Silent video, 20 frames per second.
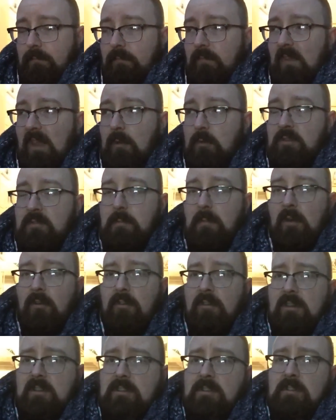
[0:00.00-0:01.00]
It was
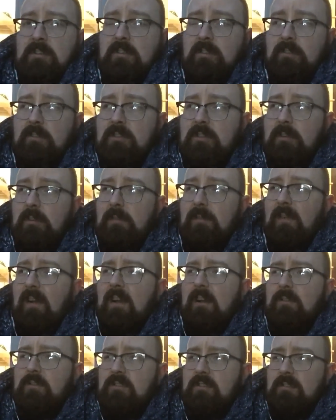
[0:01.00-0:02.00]
Murray's until
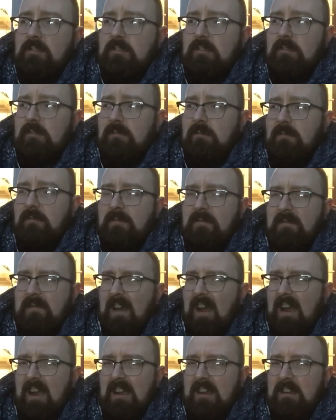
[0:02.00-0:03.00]

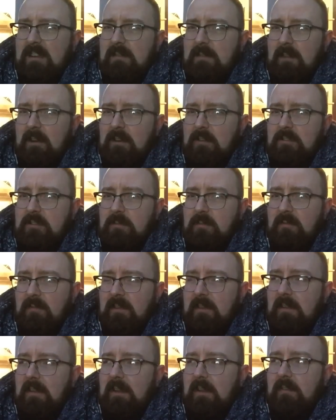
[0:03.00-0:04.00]
2005 or
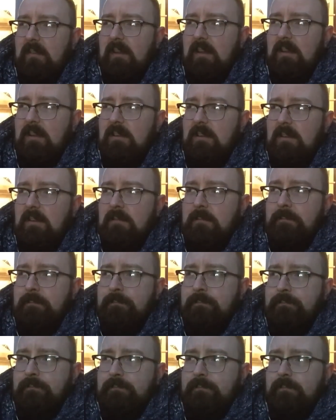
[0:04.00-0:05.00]
something like that,
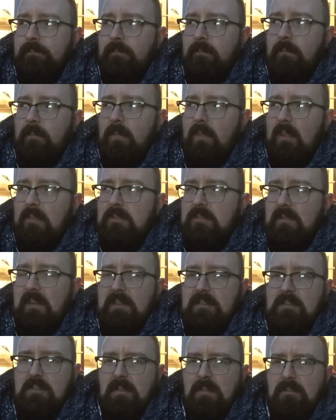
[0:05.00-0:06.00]

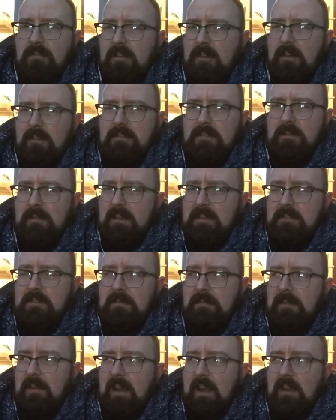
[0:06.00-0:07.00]
2003 or
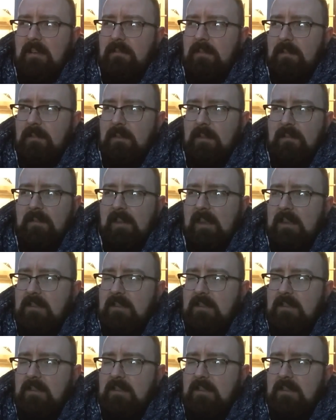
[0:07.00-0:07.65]
2005. I forget.